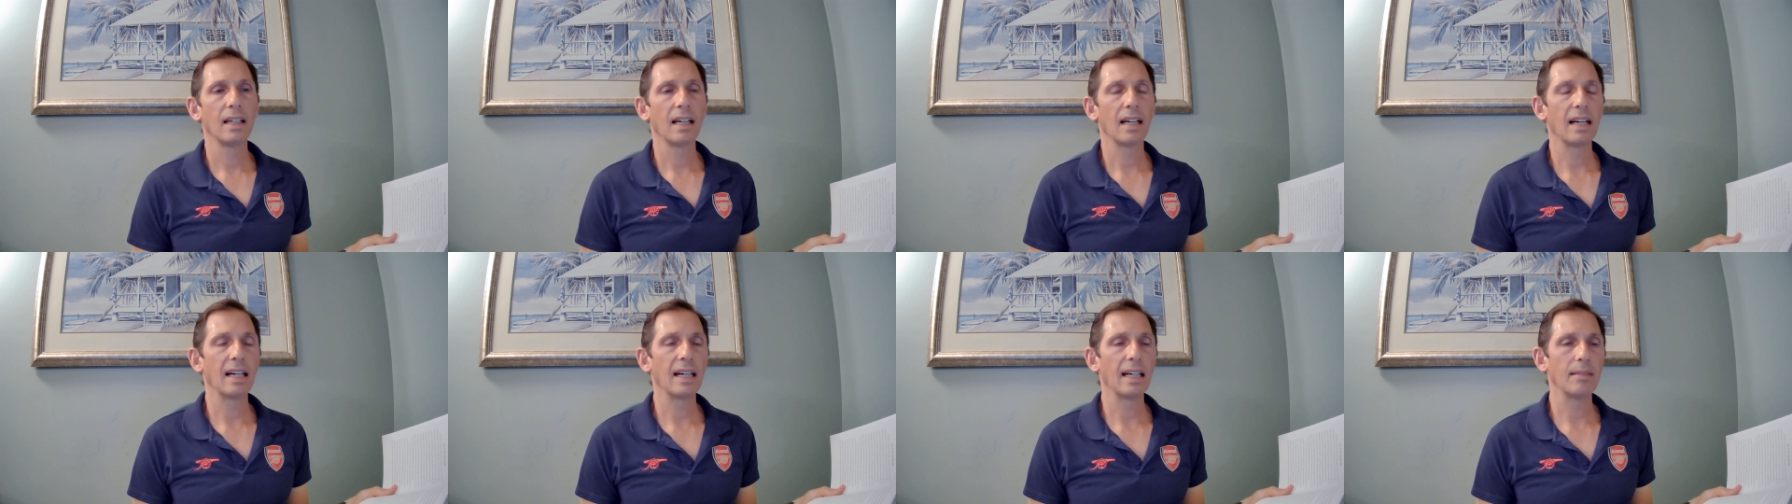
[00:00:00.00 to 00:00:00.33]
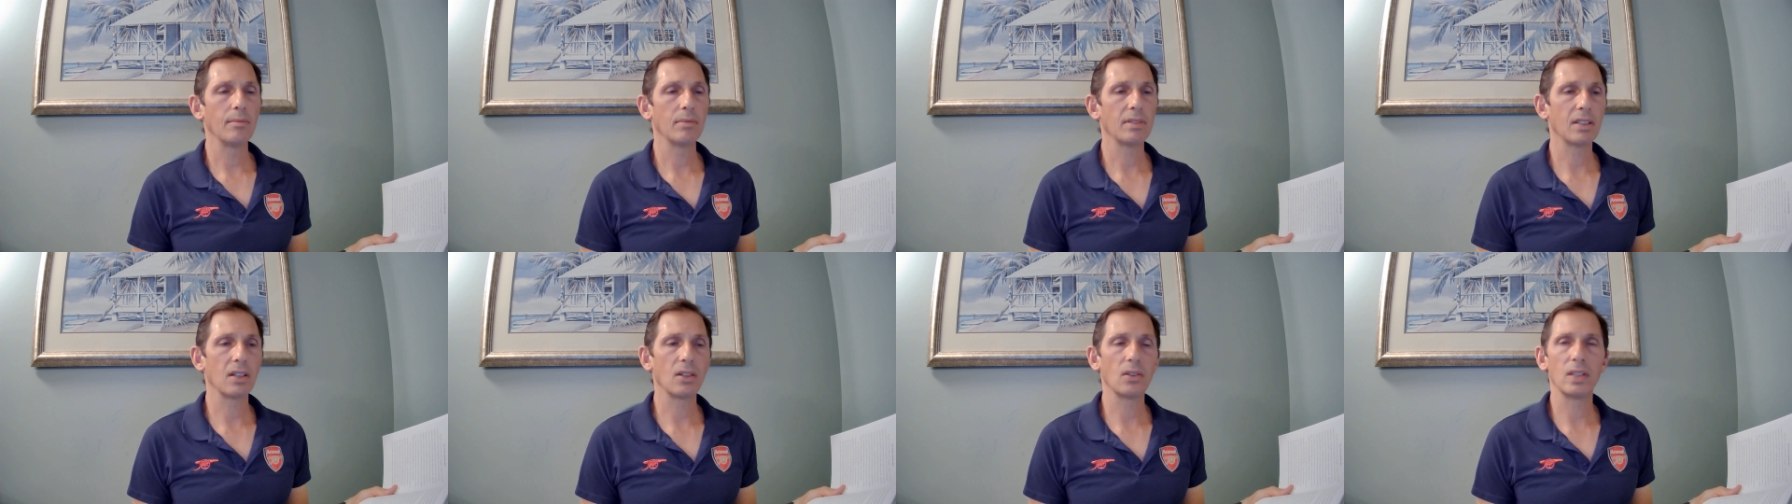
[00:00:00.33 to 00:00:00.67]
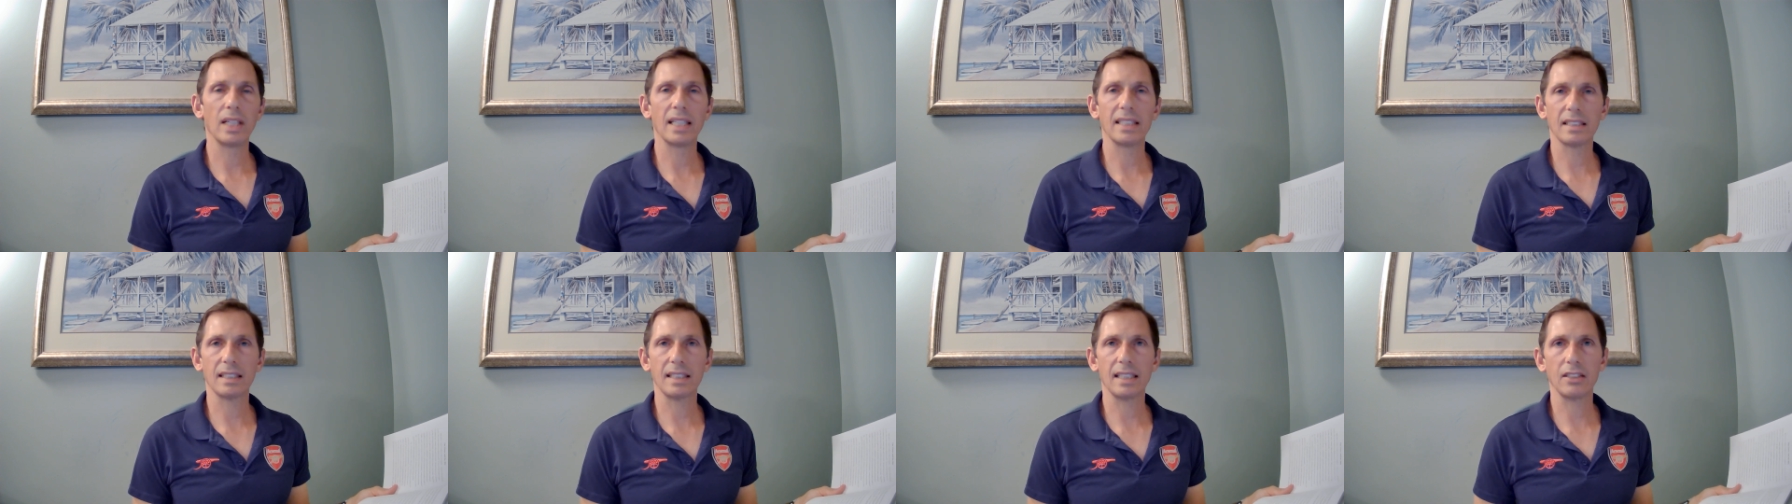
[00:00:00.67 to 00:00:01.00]
Um, so
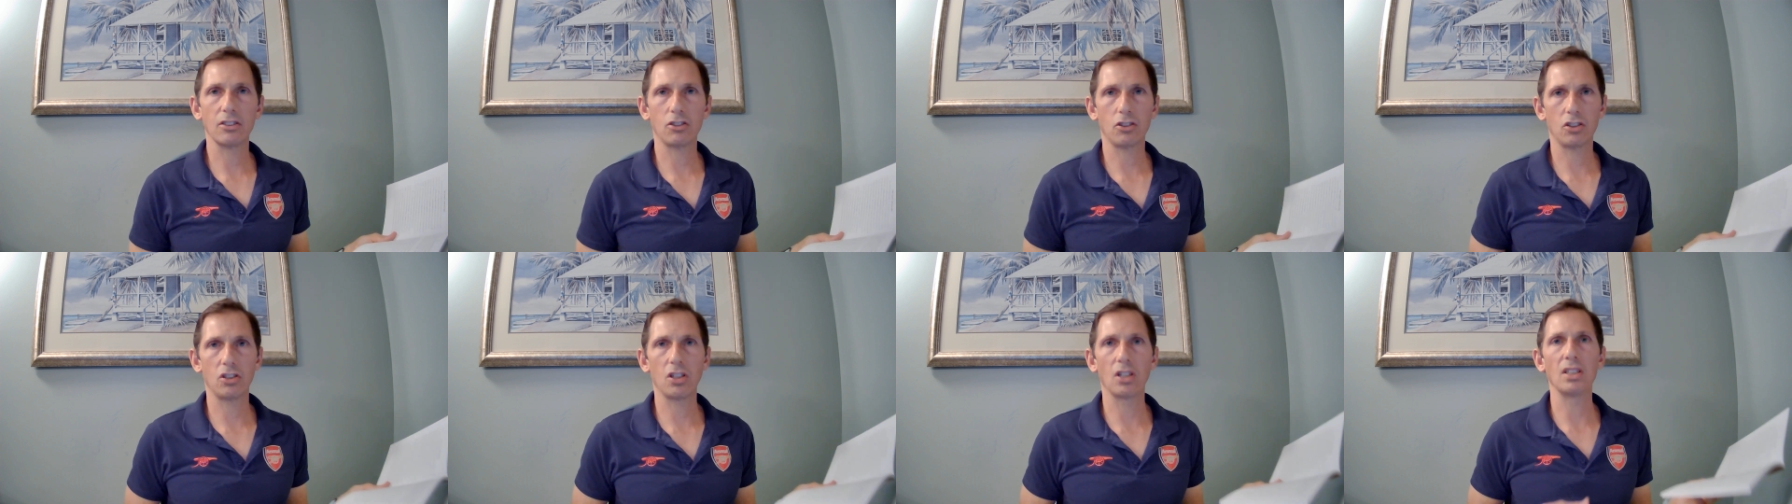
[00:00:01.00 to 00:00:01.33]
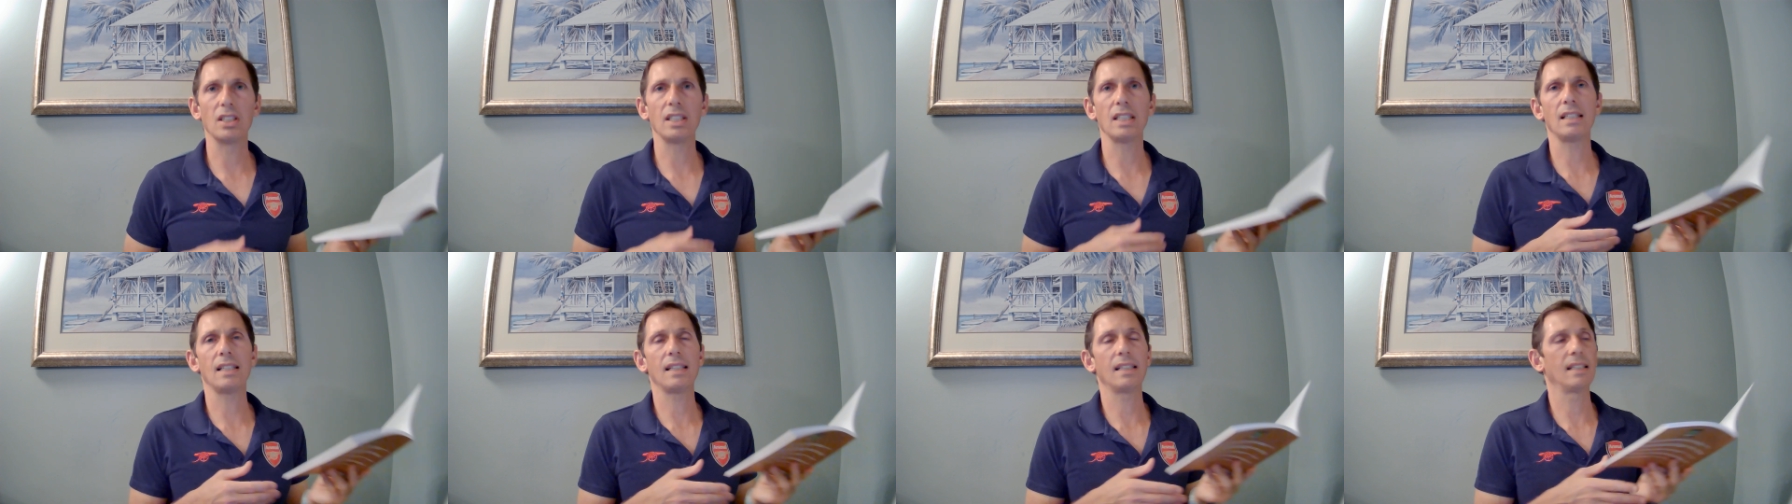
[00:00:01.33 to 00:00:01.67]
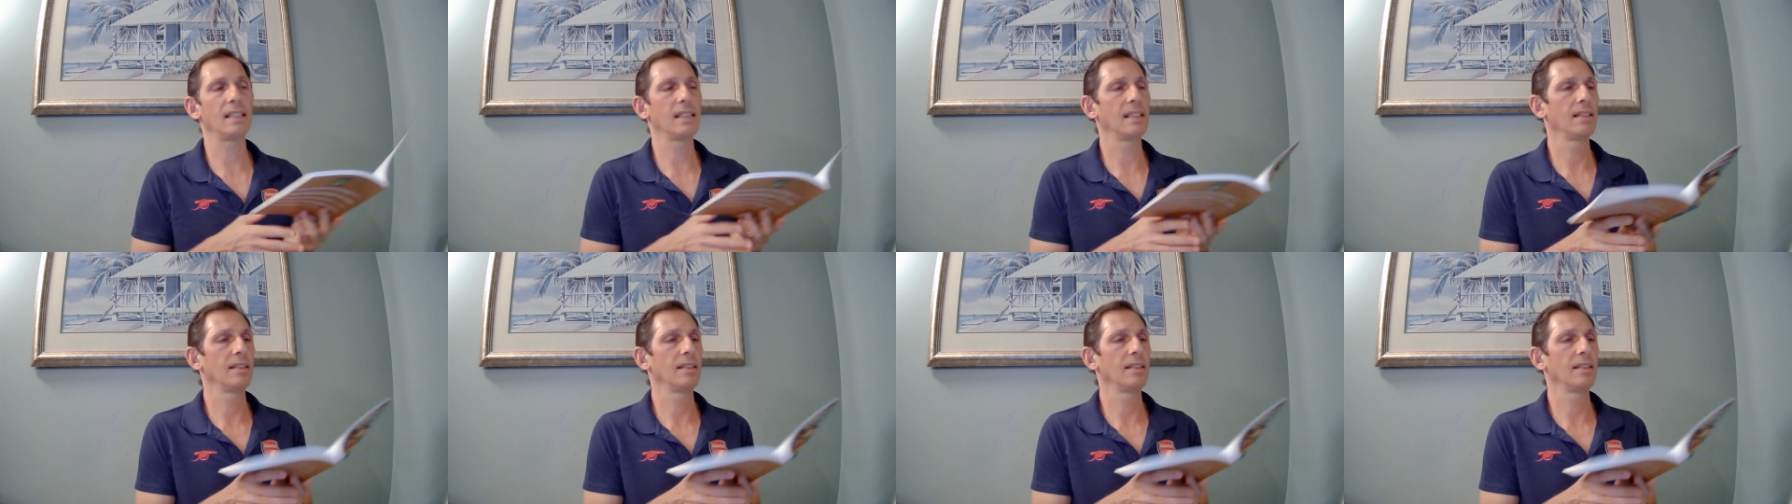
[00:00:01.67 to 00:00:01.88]
let's get started.